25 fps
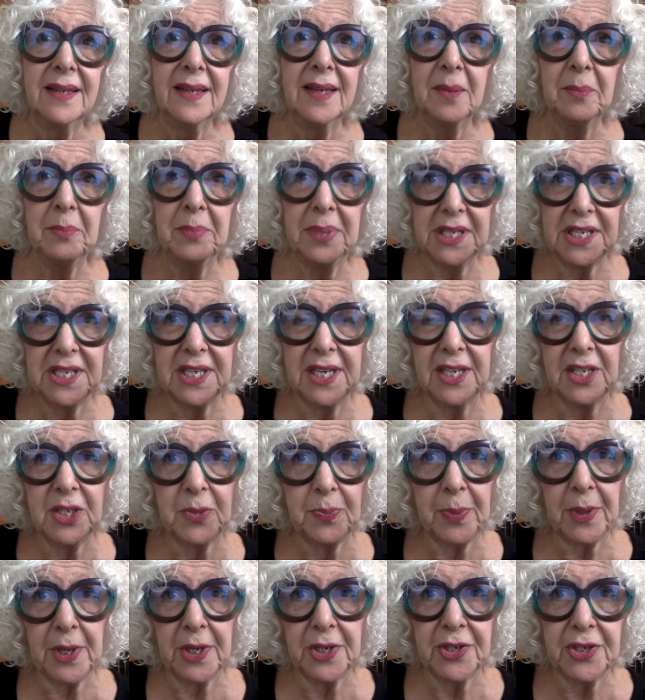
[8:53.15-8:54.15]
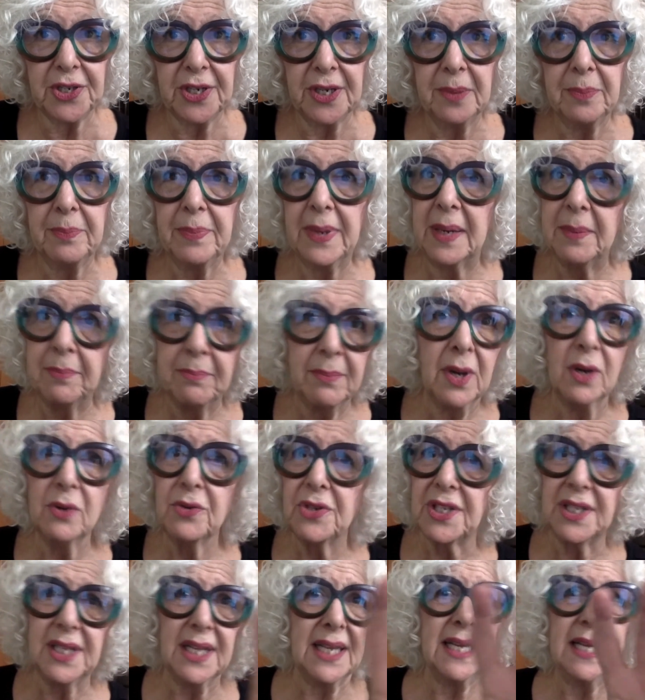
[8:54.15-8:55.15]
business person, but
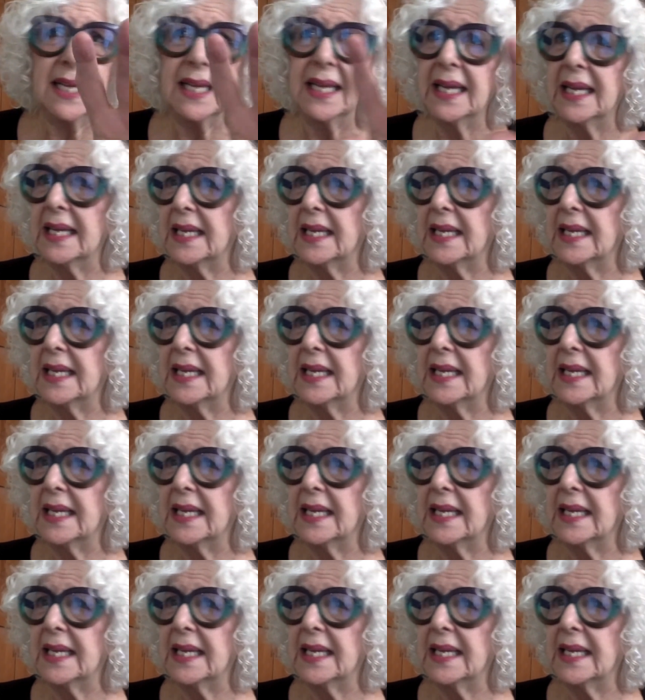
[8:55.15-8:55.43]
mostly